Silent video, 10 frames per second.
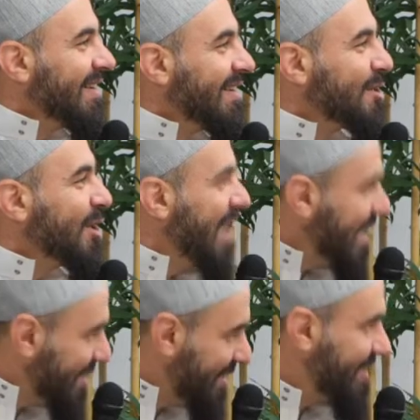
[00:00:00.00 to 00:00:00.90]
So
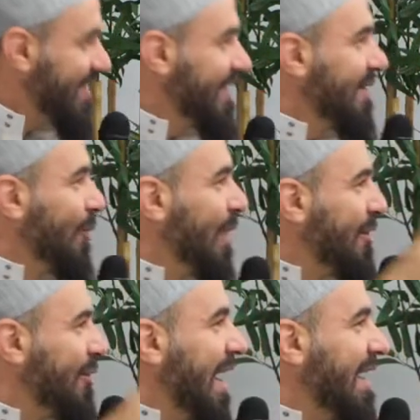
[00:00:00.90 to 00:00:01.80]
yes, we
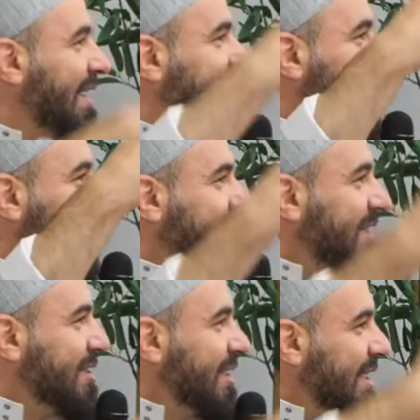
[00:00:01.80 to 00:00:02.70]
created
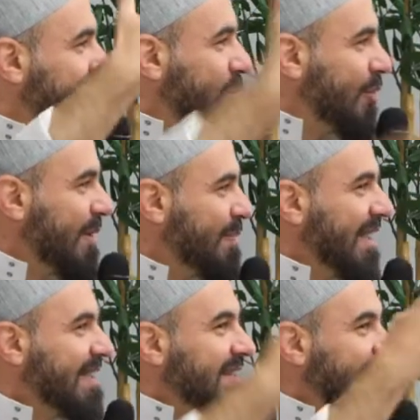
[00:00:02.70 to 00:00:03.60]
jinn, human
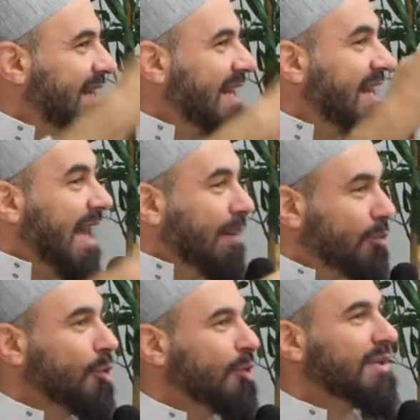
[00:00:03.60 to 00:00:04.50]
beings, illa
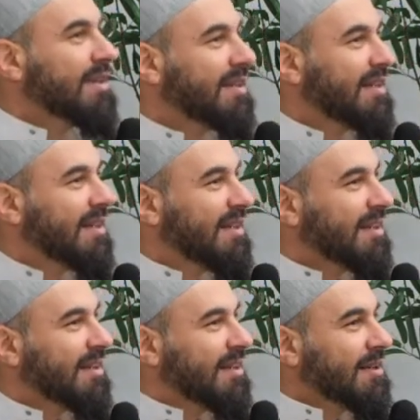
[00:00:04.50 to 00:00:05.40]
liya'budun.
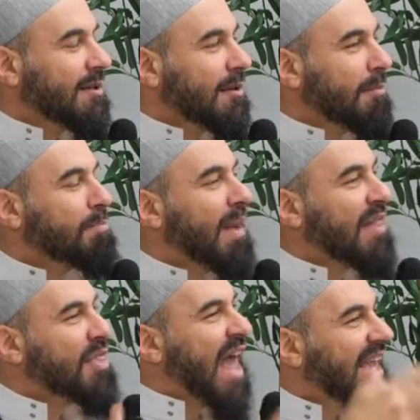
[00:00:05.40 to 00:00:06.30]
But
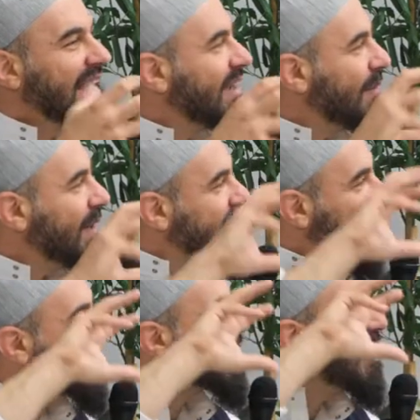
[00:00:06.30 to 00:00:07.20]
that is
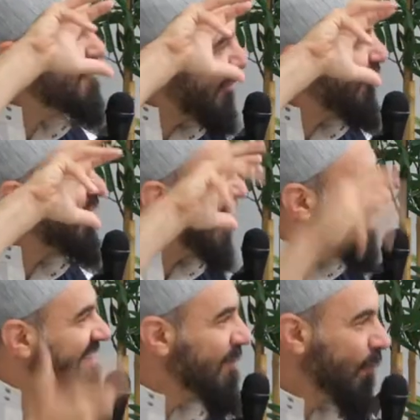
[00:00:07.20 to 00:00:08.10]
actually
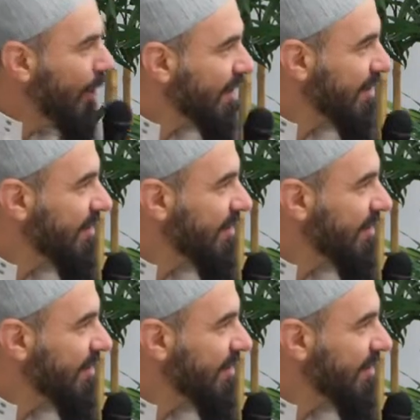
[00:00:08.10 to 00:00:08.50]
reflecting what?